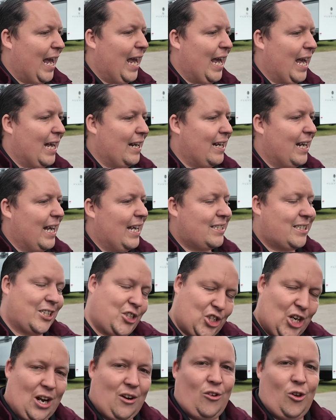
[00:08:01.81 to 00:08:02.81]
And it's a
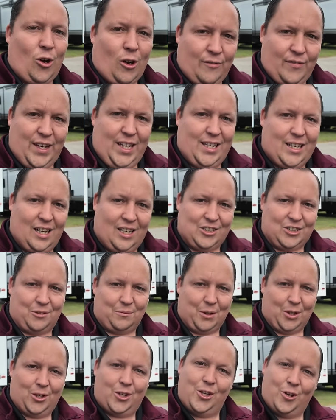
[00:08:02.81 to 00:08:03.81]
general RV
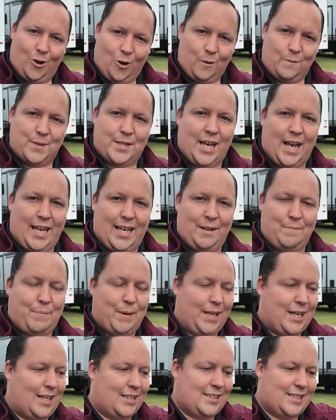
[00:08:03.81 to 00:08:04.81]
customer. You know what I'm saying? Yeah.
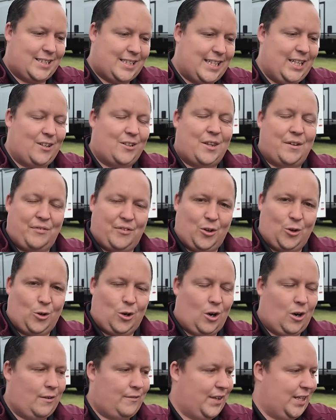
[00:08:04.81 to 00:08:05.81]
Because it's here at the
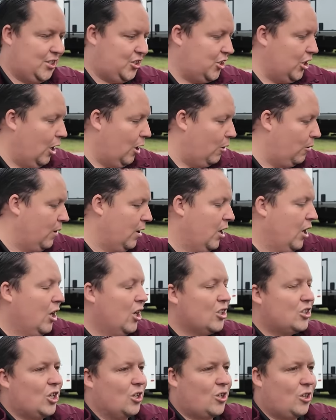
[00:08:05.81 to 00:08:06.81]
Florida RV Show.
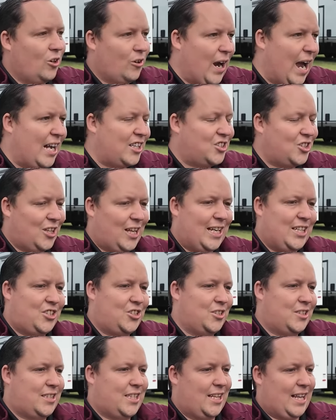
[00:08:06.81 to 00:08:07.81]
So
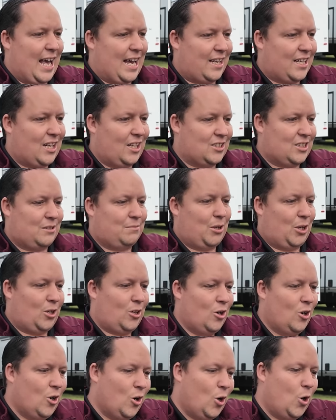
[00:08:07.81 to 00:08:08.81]
congratulations to that
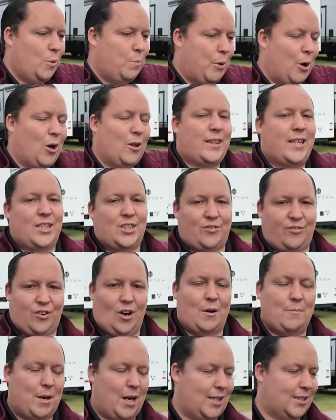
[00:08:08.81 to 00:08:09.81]
customer who bought this
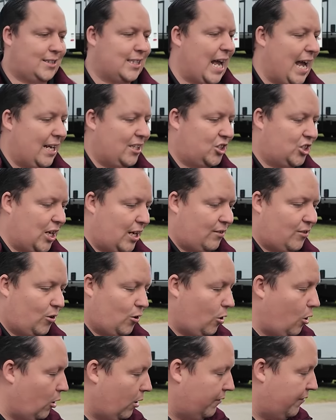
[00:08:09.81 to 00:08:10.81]
from us at
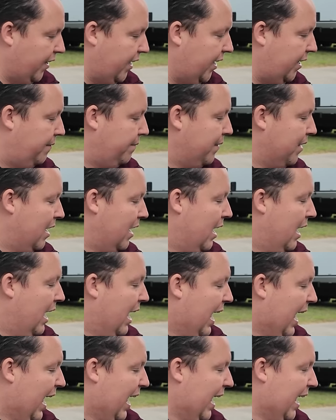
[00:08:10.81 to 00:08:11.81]
General RV.
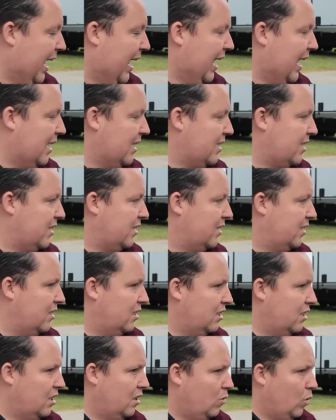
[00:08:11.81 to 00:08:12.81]
And
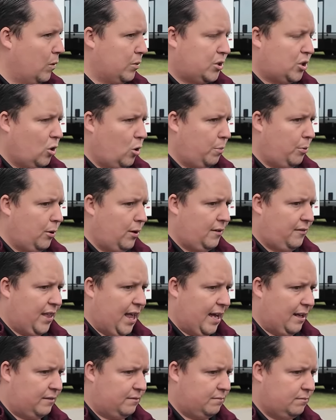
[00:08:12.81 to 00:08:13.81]
what was the whole point of
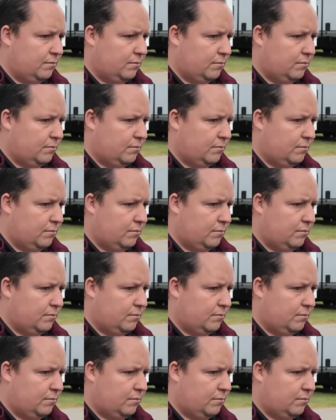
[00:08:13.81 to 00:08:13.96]
that?